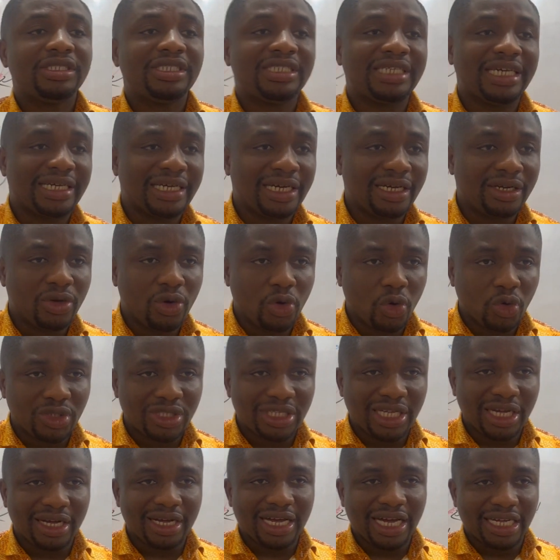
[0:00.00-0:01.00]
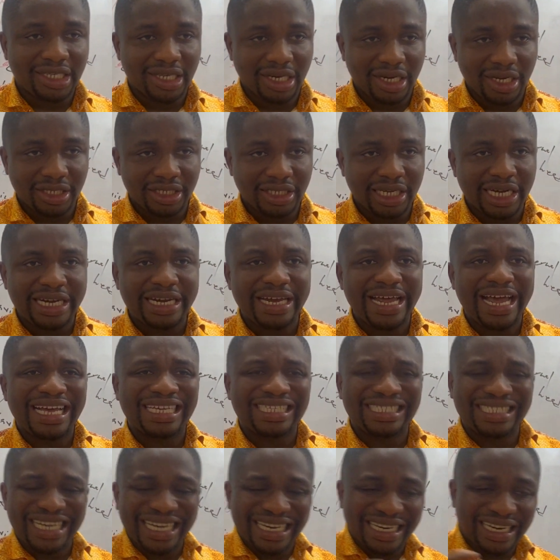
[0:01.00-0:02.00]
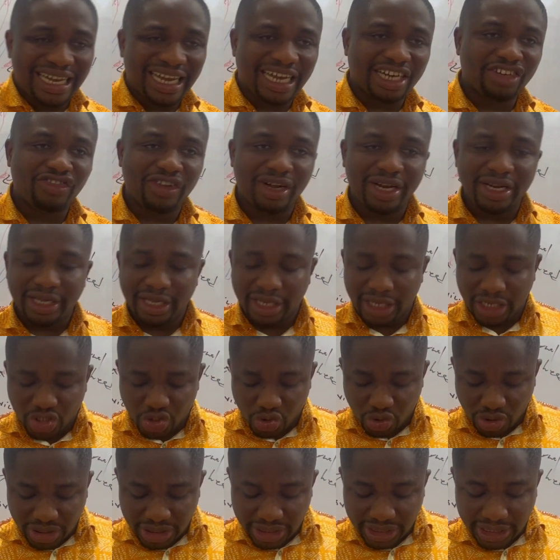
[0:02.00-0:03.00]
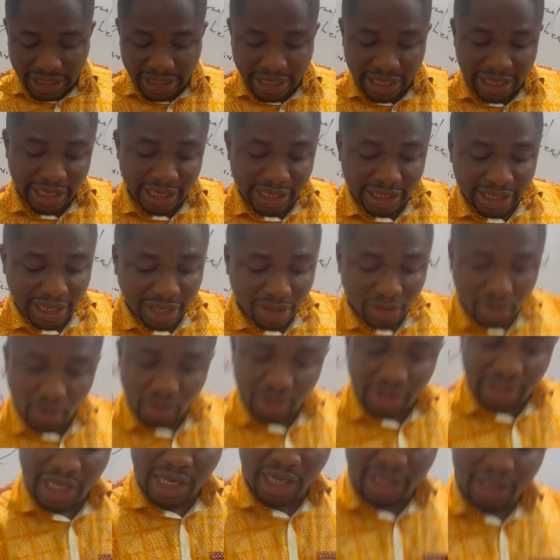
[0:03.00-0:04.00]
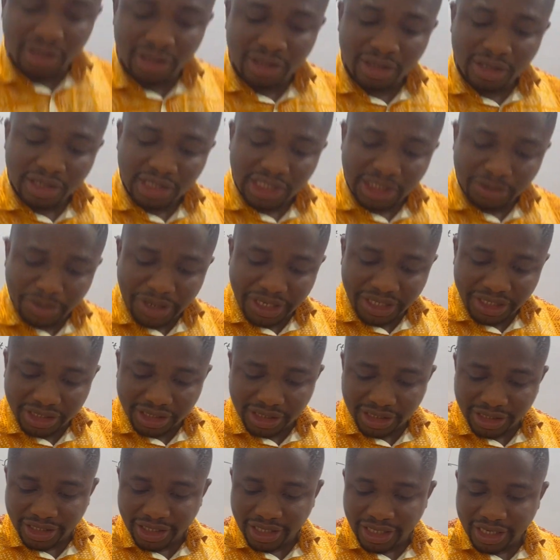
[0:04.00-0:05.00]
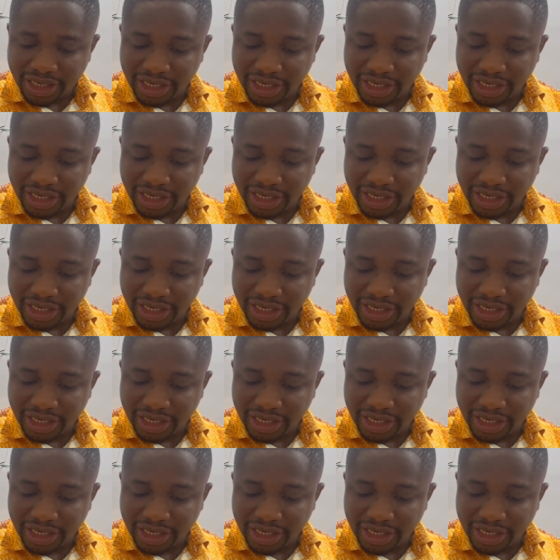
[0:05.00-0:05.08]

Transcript: second costal cartilage and extend laterally into the second intercostal space.